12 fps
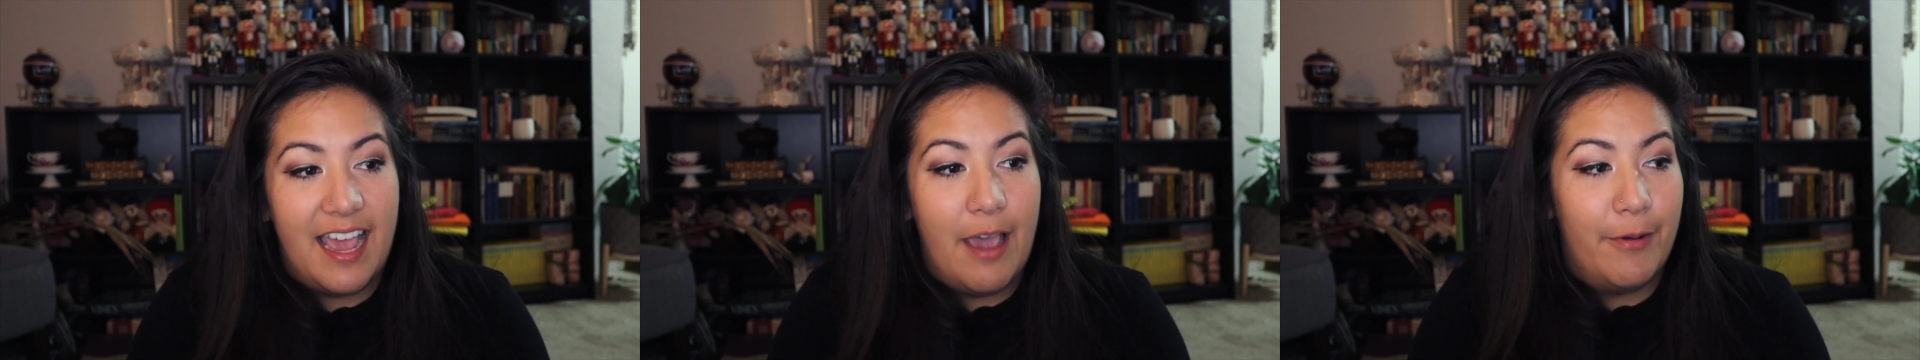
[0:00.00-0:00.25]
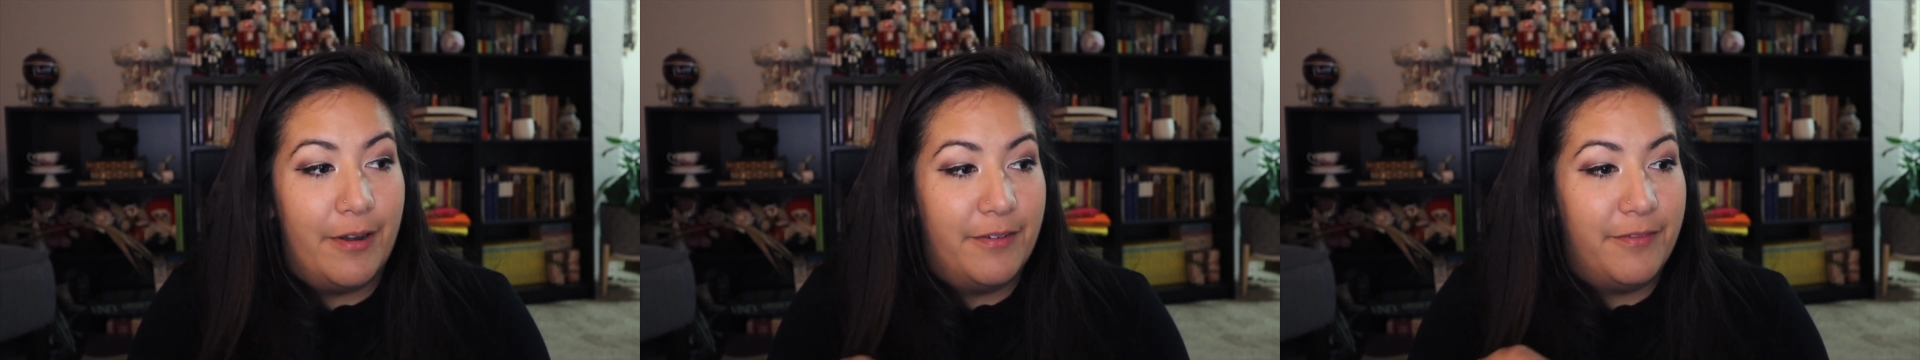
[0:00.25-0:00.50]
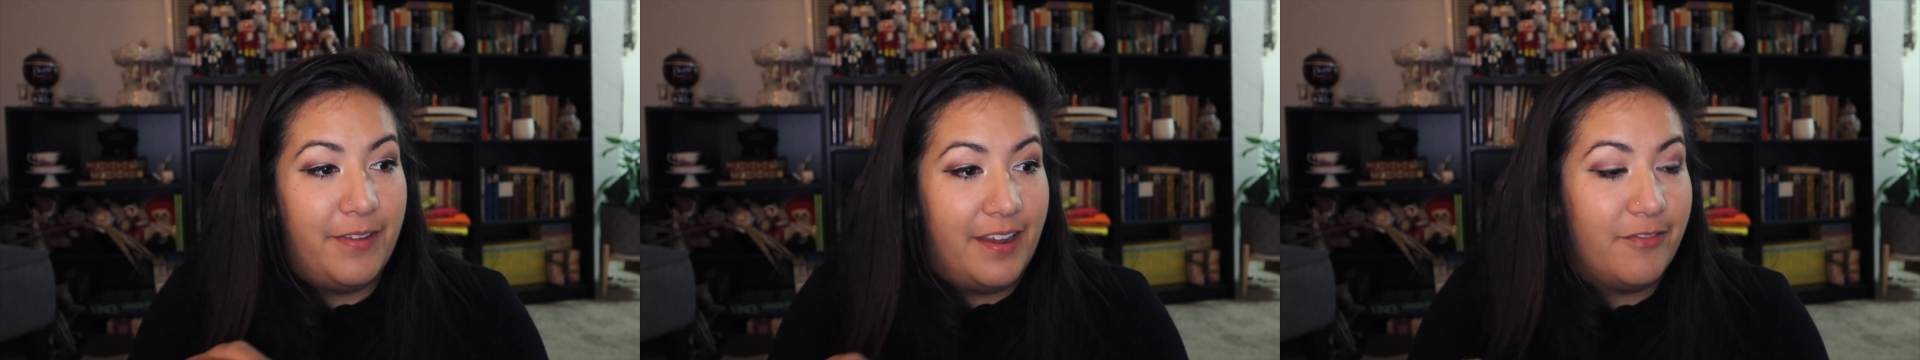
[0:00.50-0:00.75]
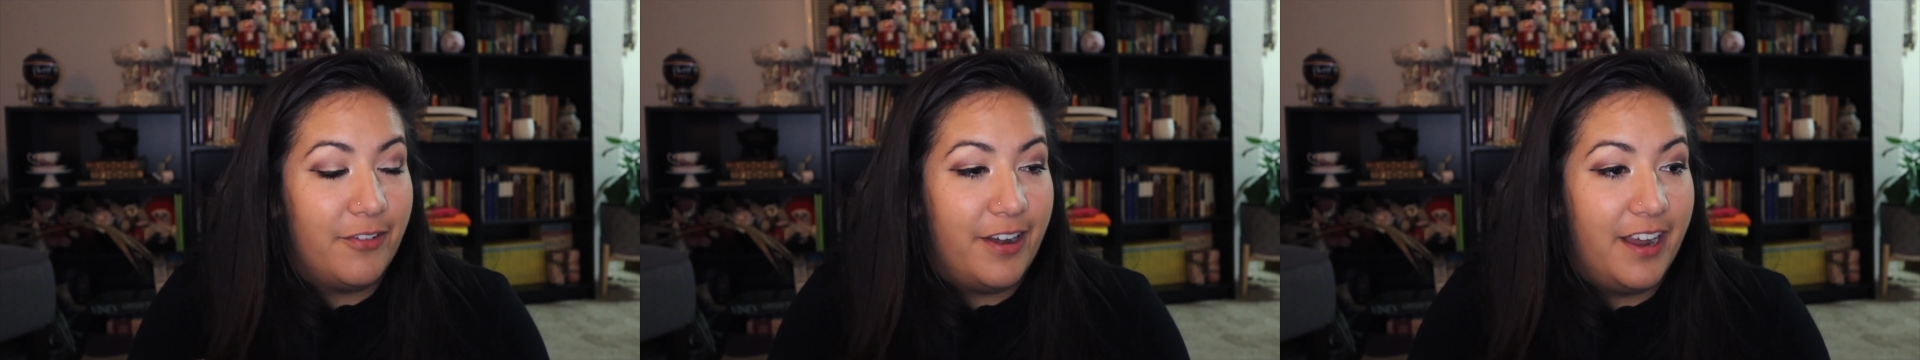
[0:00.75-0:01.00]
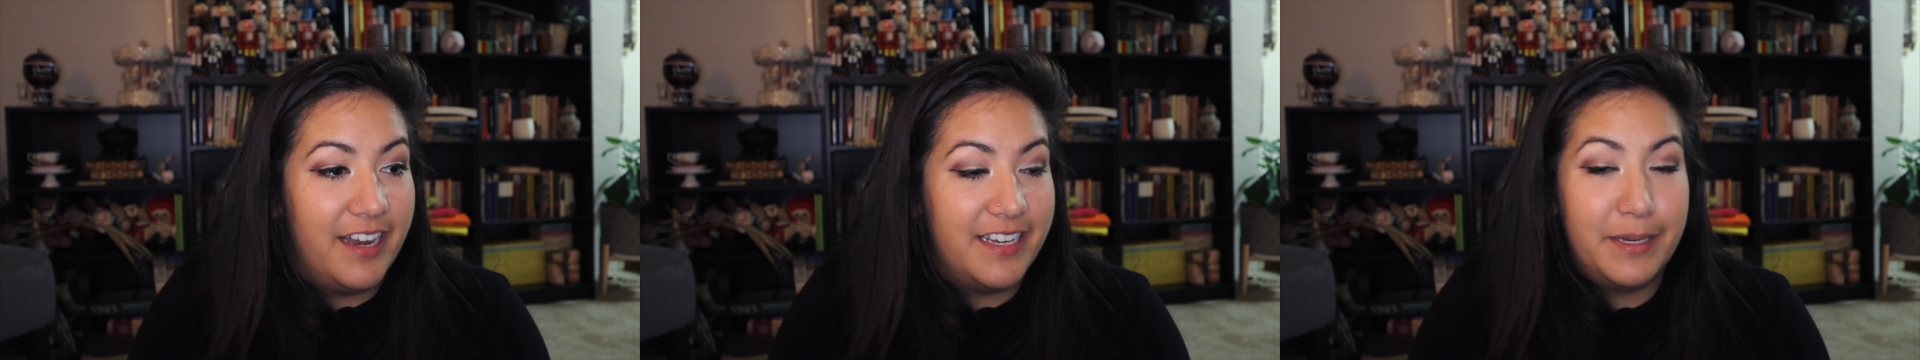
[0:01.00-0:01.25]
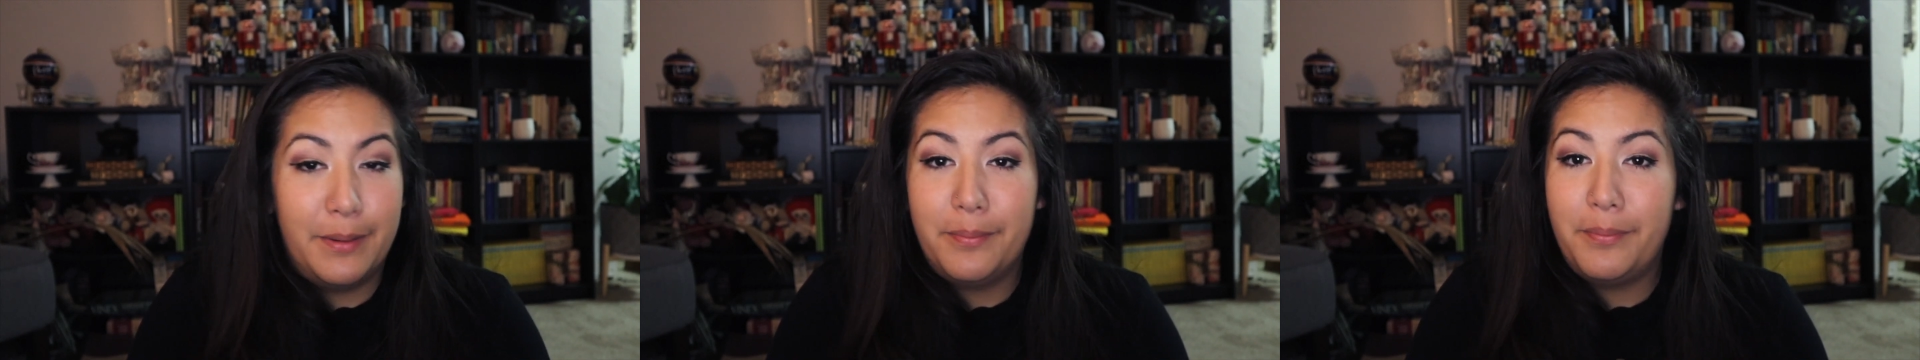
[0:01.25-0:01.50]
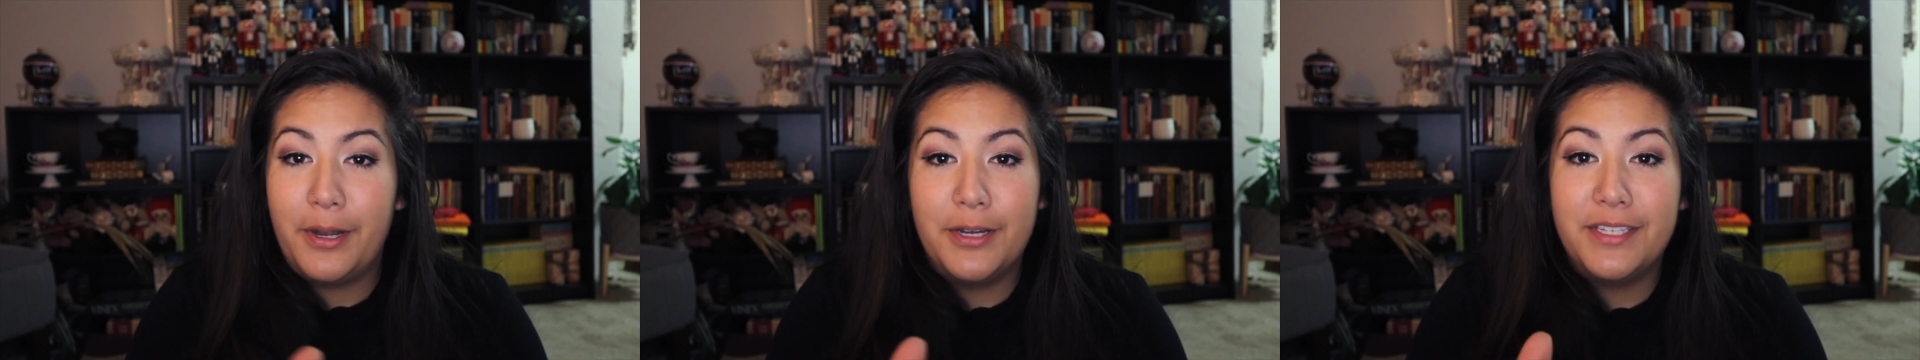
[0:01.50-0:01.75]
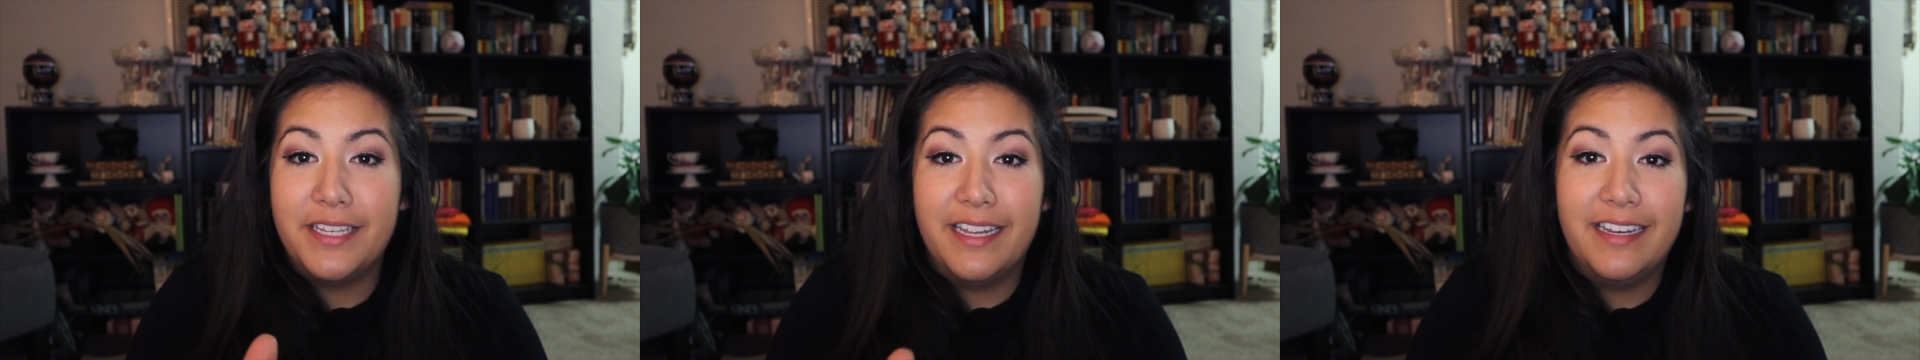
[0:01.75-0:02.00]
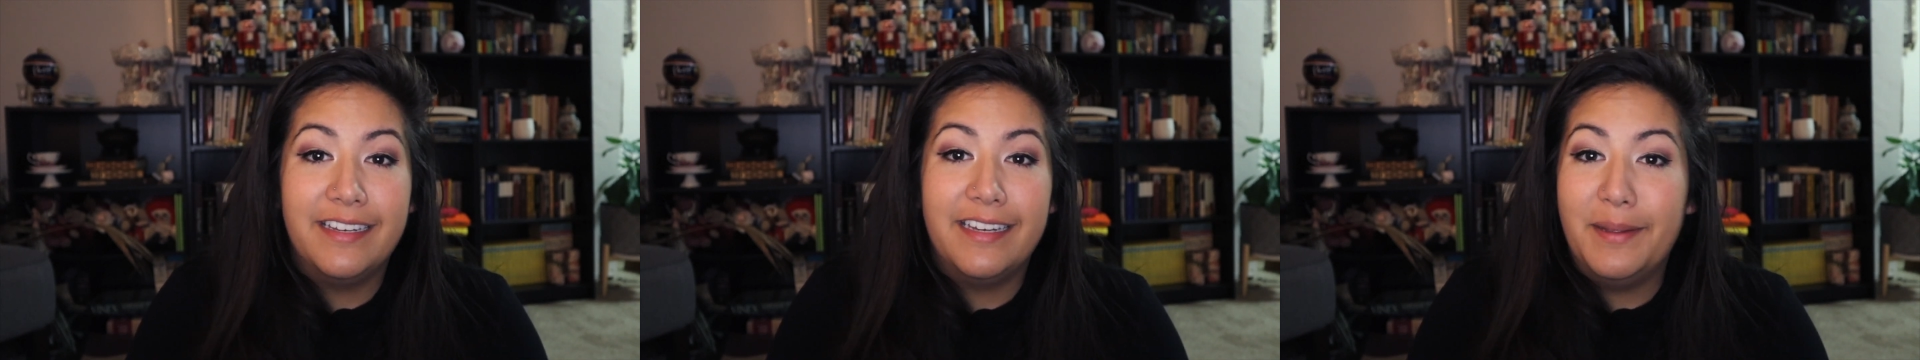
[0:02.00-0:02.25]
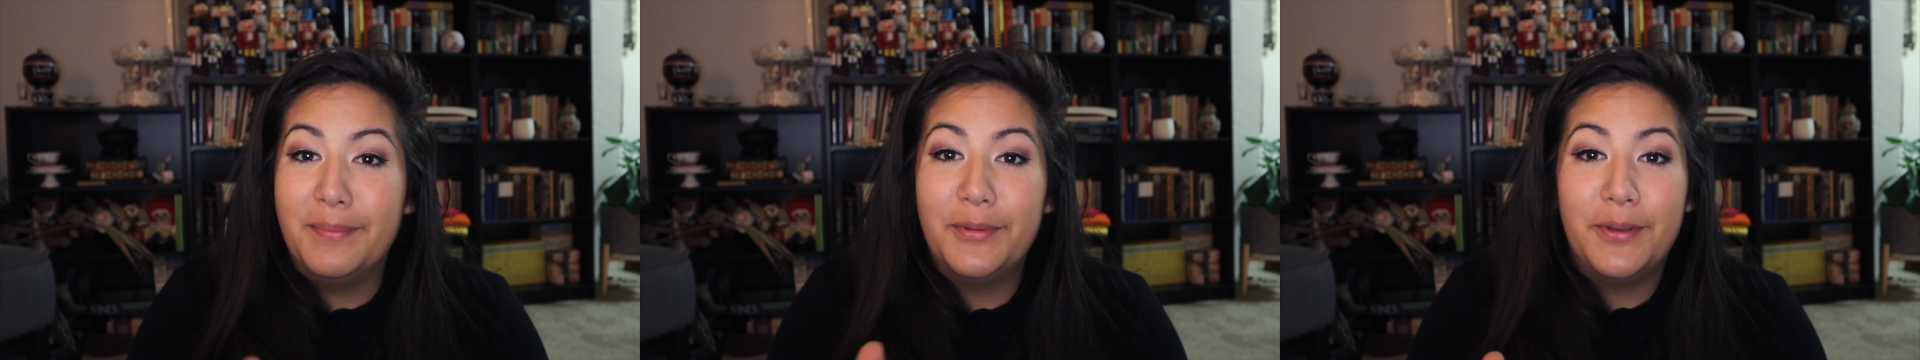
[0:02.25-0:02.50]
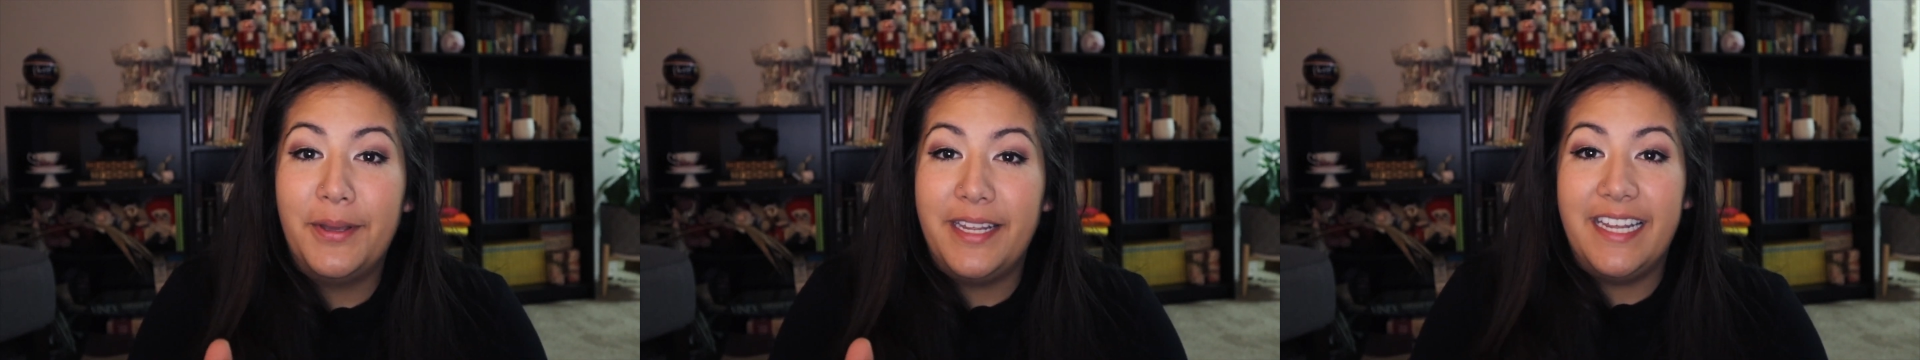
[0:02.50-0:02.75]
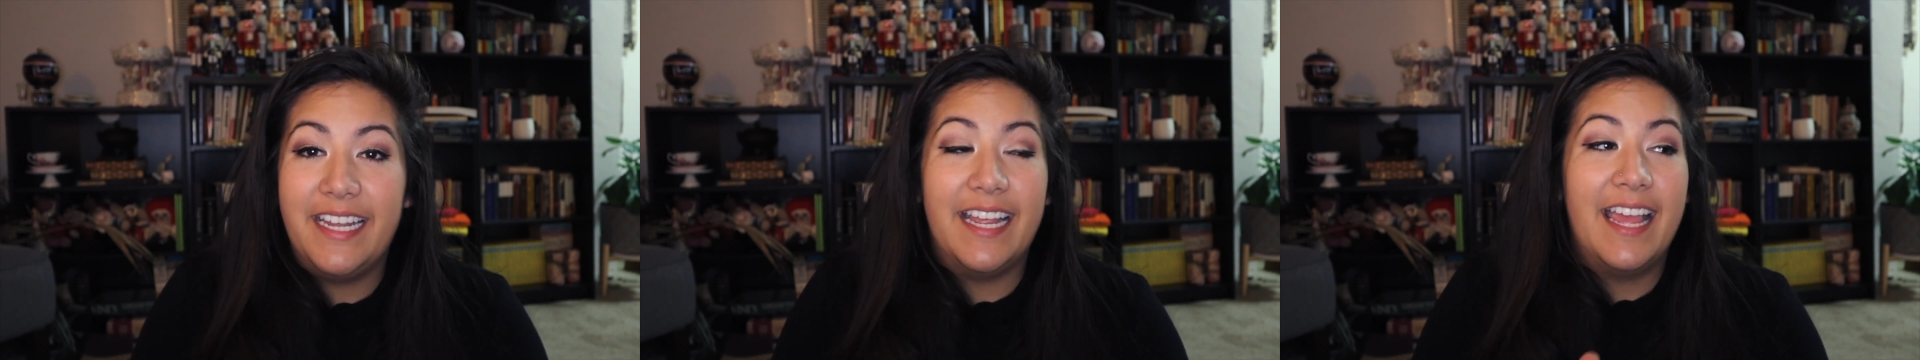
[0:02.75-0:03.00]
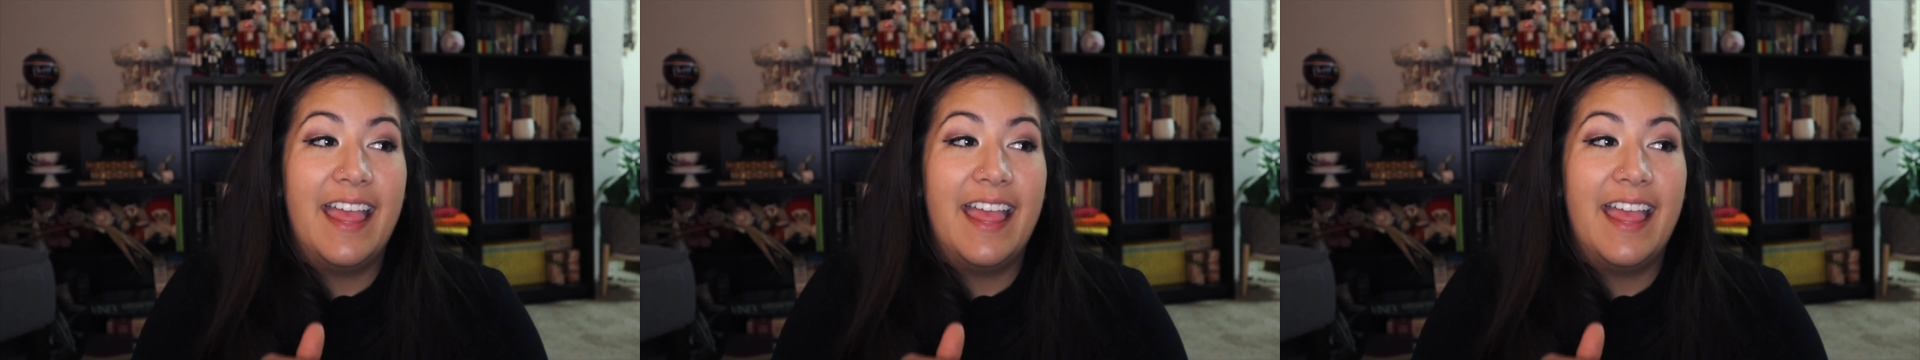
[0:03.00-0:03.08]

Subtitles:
our favorite person, employee